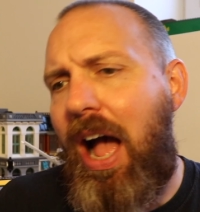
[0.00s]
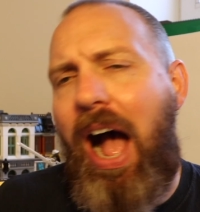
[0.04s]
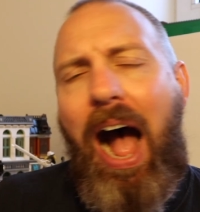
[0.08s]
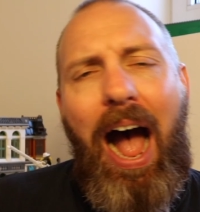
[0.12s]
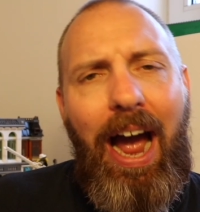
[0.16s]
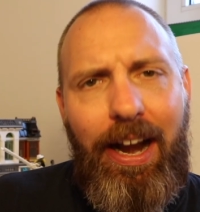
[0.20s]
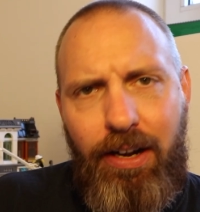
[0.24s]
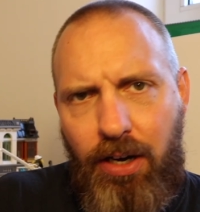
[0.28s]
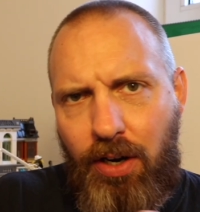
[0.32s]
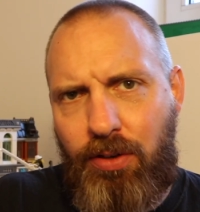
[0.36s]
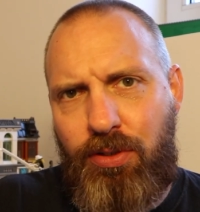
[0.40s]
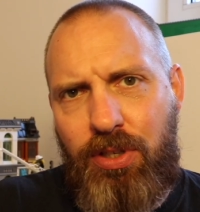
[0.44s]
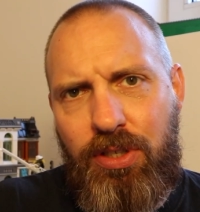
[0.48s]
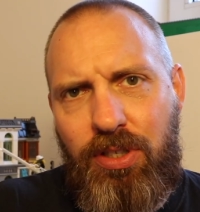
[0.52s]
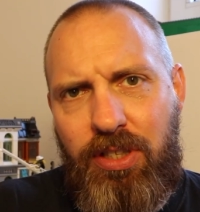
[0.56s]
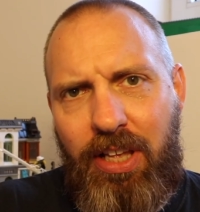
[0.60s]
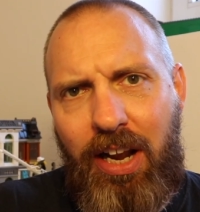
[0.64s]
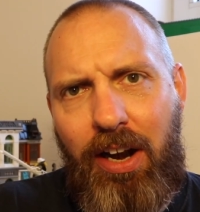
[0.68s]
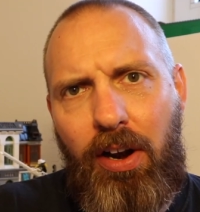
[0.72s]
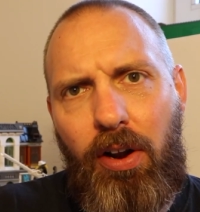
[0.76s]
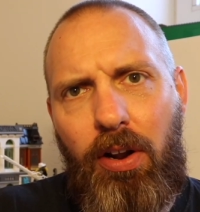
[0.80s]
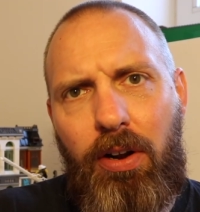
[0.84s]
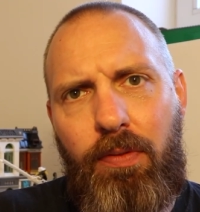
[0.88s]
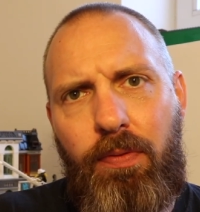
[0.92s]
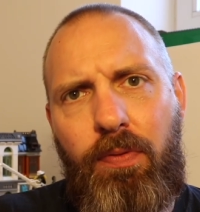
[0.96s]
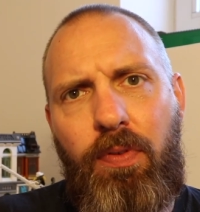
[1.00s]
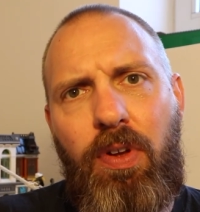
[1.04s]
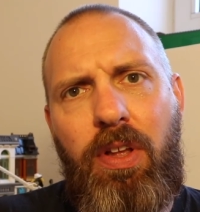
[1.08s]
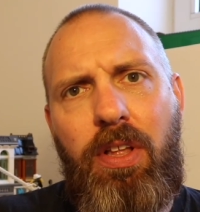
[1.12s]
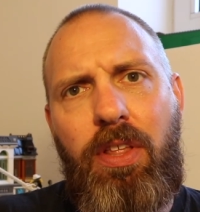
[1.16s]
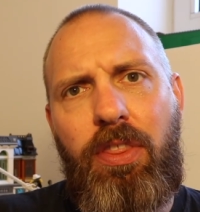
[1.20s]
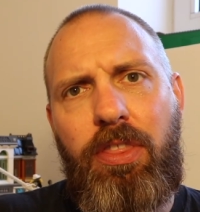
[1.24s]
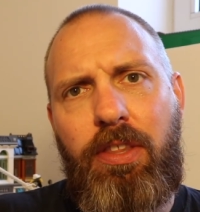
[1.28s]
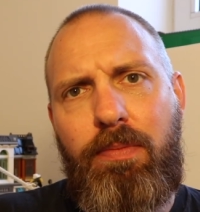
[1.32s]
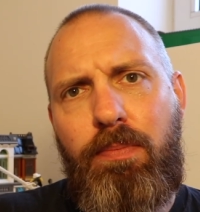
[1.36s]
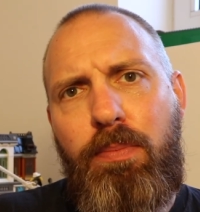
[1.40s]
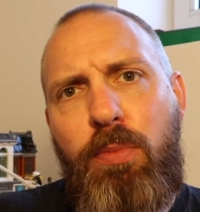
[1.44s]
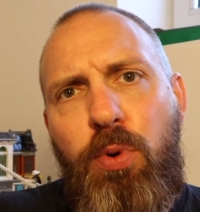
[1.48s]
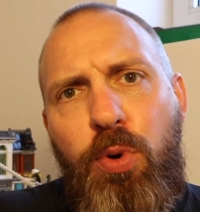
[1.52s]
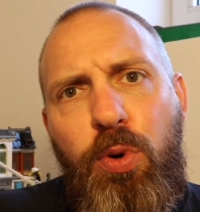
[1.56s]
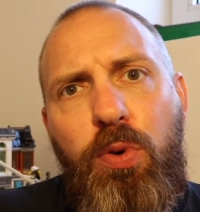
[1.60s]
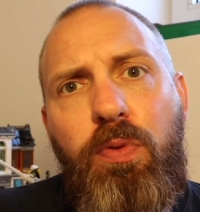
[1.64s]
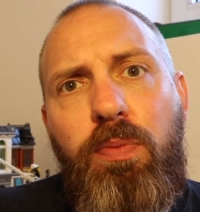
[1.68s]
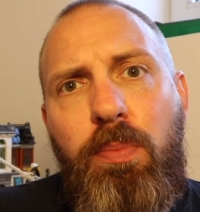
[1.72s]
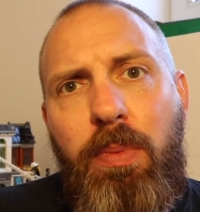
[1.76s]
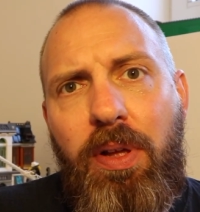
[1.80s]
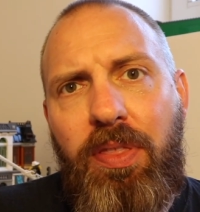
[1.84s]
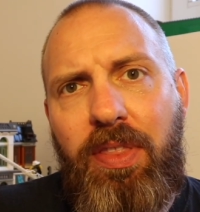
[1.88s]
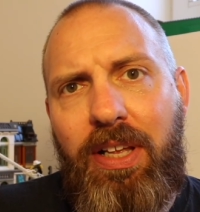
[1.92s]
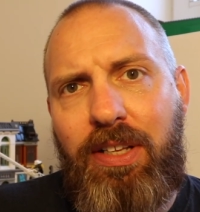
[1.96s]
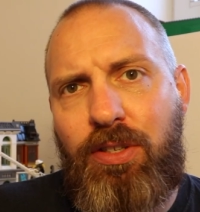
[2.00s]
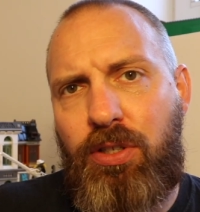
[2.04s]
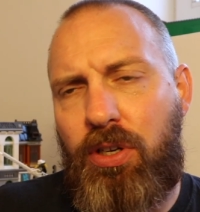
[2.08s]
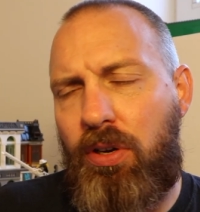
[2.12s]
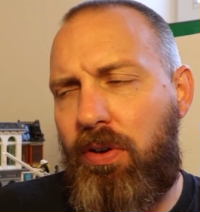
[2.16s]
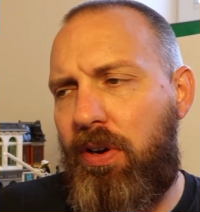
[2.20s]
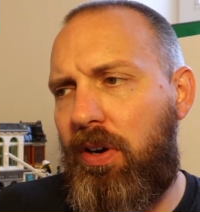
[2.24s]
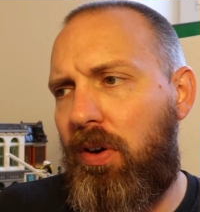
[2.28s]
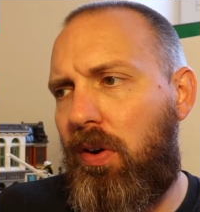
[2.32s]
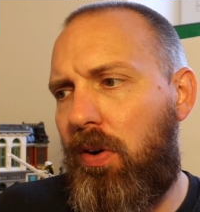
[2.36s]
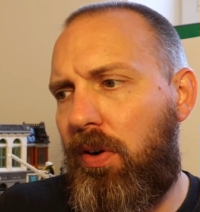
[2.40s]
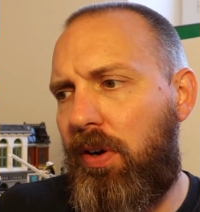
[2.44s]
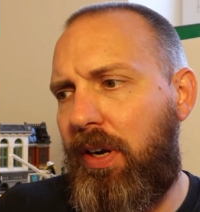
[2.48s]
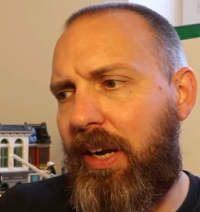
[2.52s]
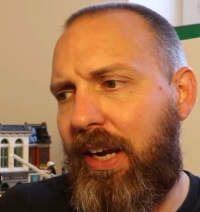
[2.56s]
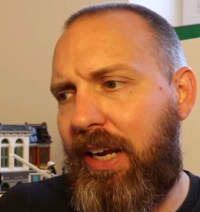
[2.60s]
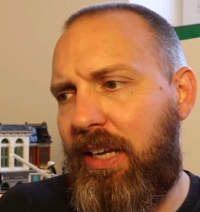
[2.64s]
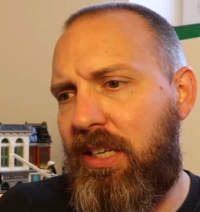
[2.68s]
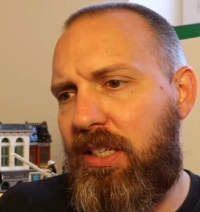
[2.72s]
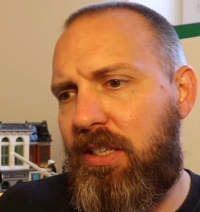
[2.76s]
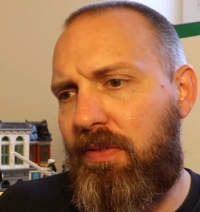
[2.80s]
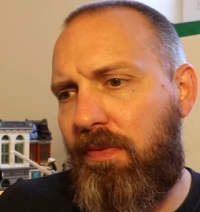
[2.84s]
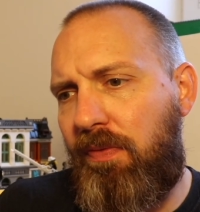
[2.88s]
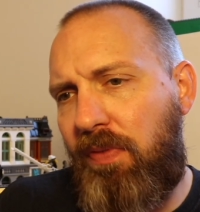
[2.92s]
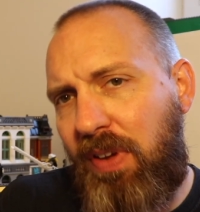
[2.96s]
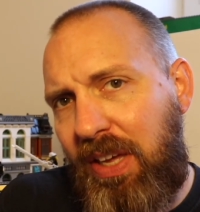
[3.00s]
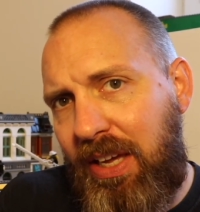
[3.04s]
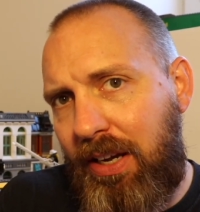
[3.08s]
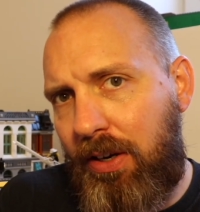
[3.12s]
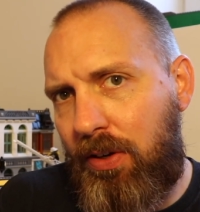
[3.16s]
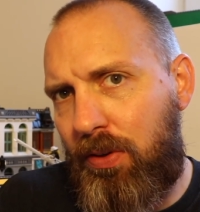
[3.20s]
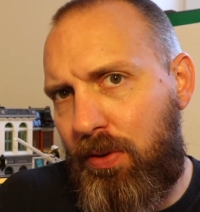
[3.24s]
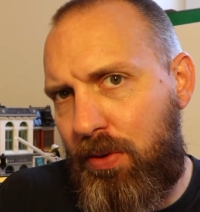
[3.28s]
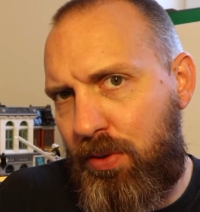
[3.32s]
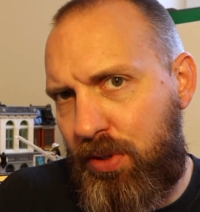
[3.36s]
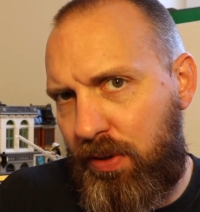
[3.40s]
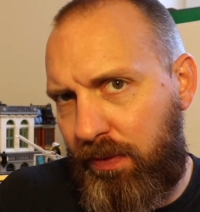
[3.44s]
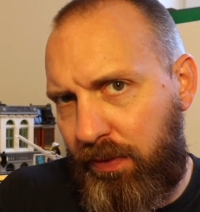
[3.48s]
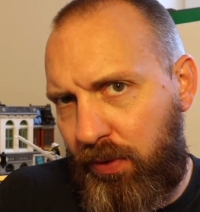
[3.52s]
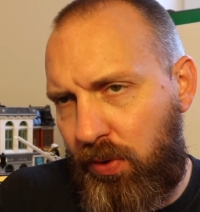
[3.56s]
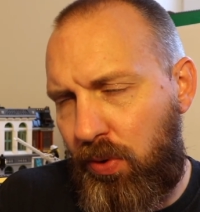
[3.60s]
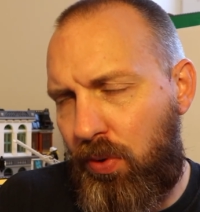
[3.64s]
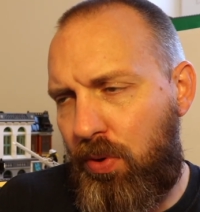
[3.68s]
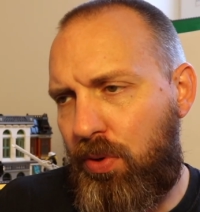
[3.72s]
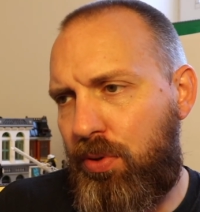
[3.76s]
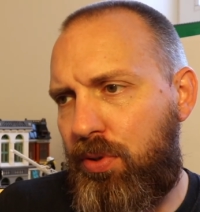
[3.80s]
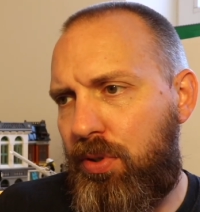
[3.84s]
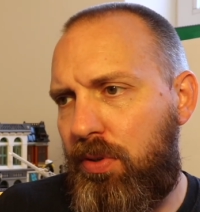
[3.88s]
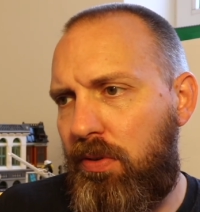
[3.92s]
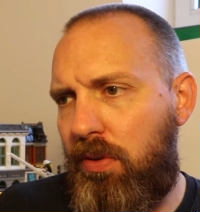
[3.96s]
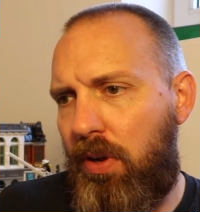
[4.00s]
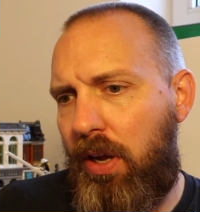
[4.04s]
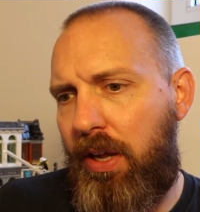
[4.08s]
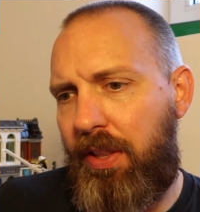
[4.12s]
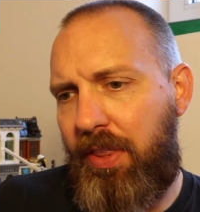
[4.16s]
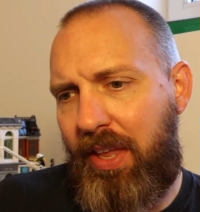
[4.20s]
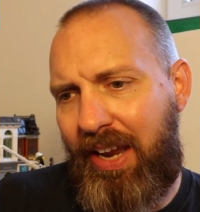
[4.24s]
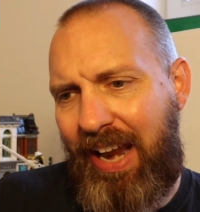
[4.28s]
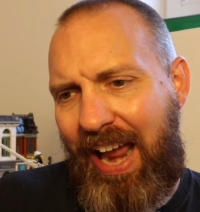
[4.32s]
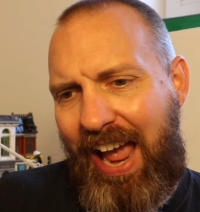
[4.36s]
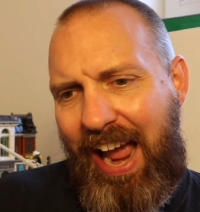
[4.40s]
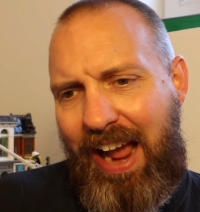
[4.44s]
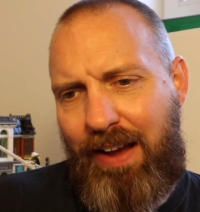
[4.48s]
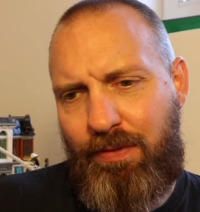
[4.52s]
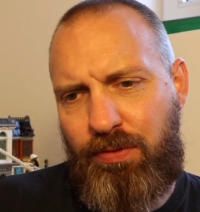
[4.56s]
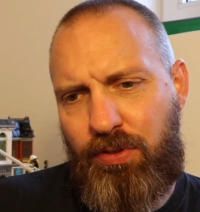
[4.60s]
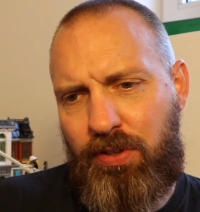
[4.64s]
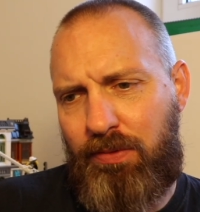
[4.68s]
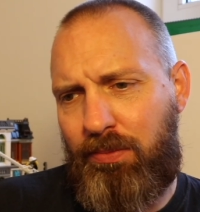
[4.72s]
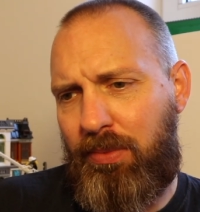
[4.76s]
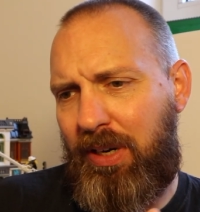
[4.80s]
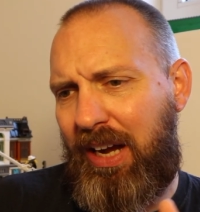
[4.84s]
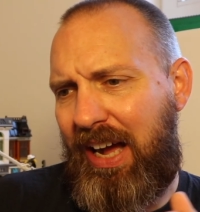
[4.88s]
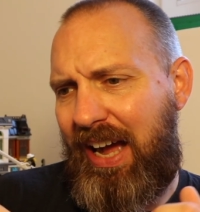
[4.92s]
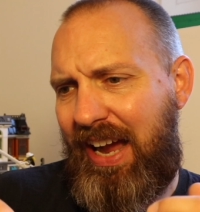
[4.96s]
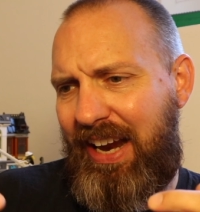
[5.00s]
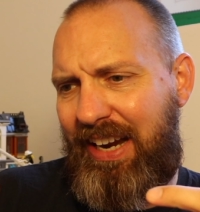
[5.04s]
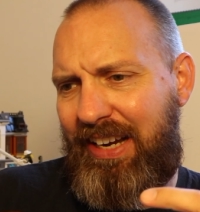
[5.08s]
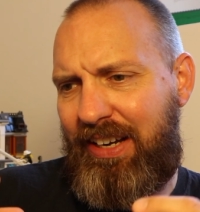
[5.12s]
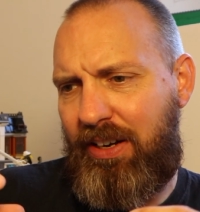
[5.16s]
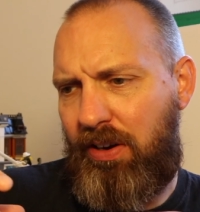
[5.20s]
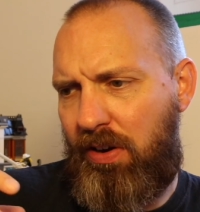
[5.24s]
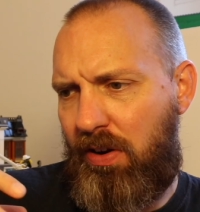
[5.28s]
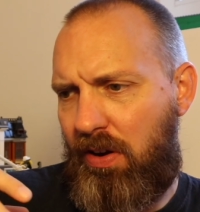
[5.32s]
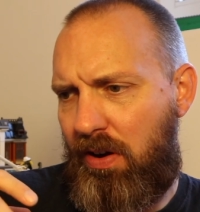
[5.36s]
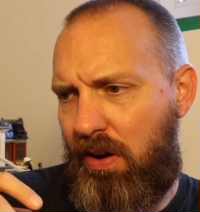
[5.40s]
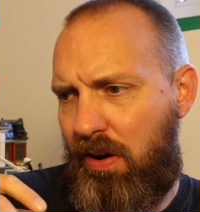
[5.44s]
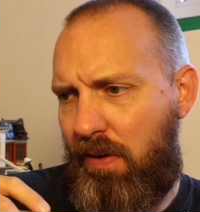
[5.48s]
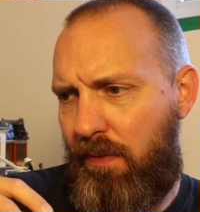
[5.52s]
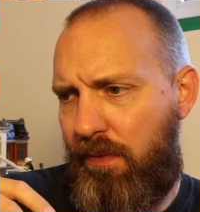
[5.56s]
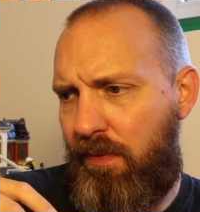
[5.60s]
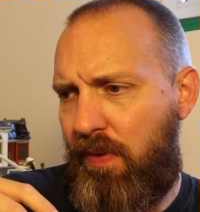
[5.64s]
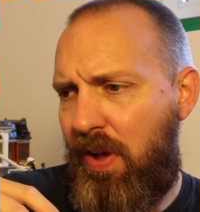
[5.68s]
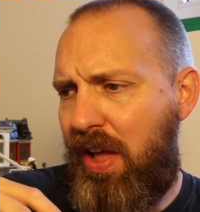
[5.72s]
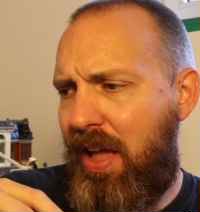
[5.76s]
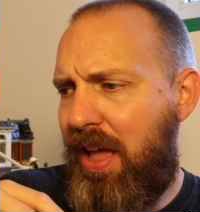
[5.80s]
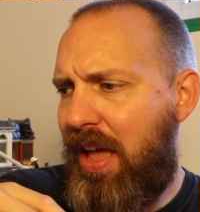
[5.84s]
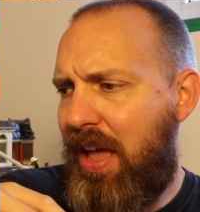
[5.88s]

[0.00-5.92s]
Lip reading: I noticed that a lot of the movement that's going on is vehicles. Of course, they have some kind of